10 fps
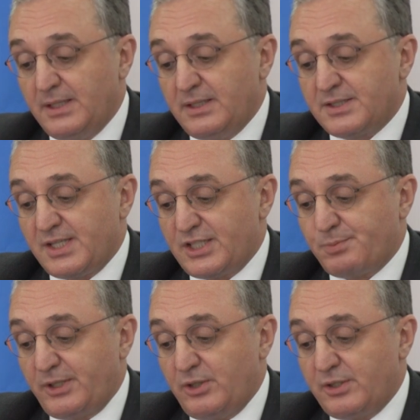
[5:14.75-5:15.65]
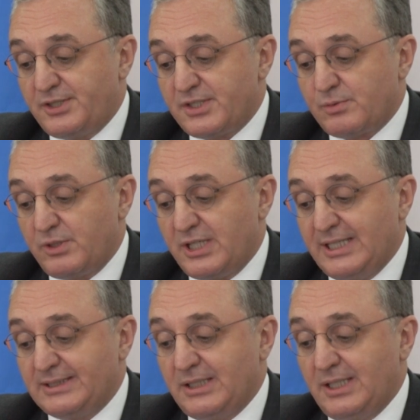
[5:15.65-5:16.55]
Such priorities were
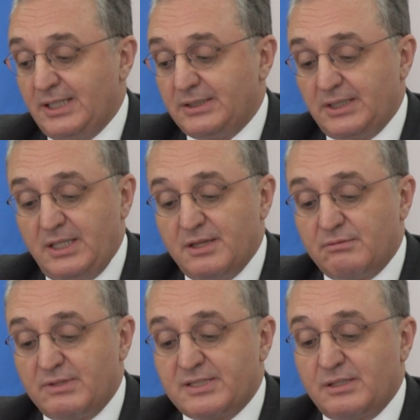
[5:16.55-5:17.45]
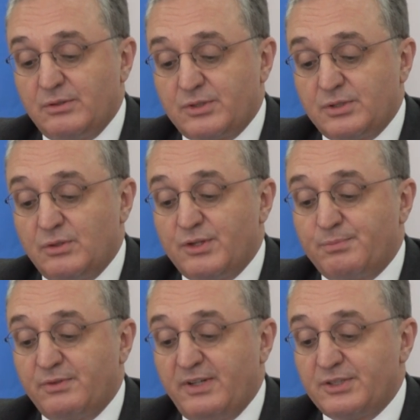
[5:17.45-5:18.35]
underlined in the resolution on the
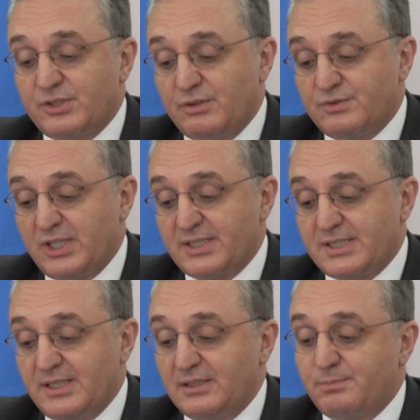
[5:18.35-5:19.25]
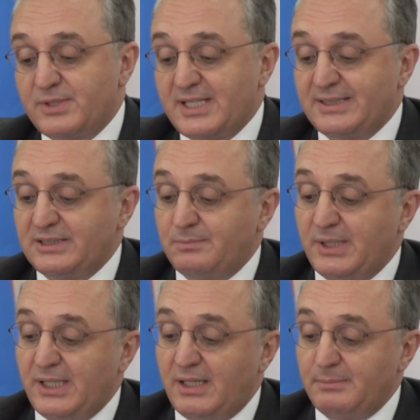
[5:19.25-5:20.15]
prevention of genocide presented
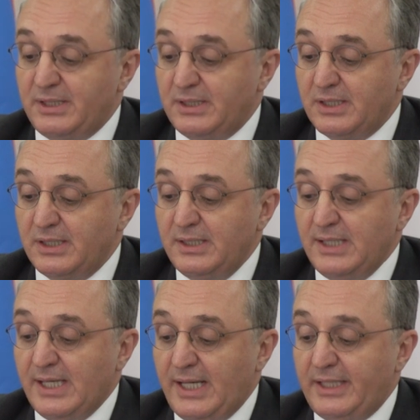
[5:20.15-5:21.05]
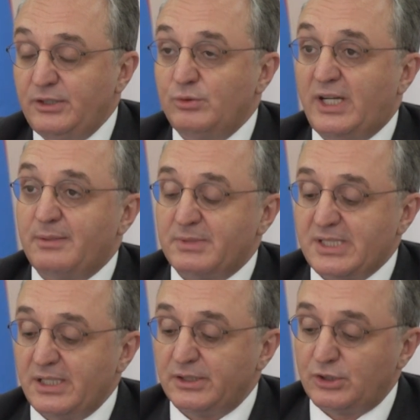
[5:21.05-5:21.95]
by Armenia and
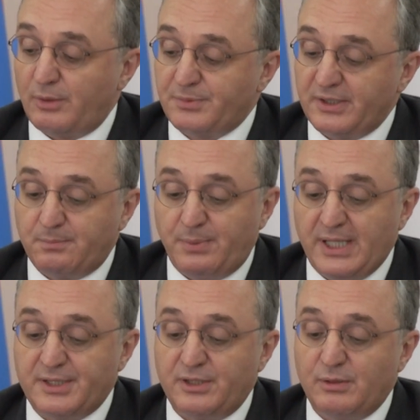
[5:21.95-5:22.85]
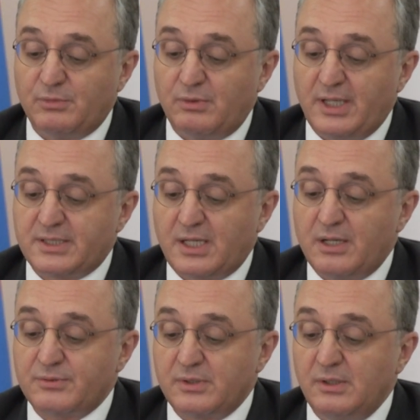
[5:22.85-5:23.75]
unanimously adopted by the Human Rights
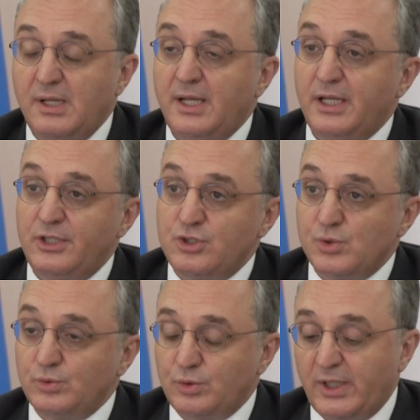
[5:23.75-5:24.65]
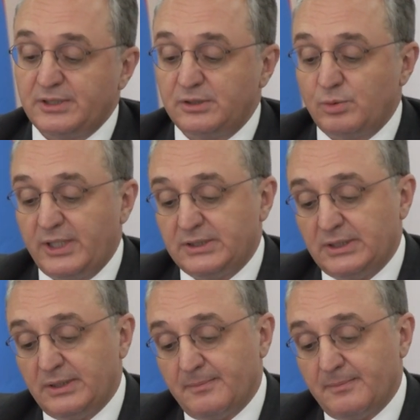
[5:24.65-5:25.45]
Council in June 2020.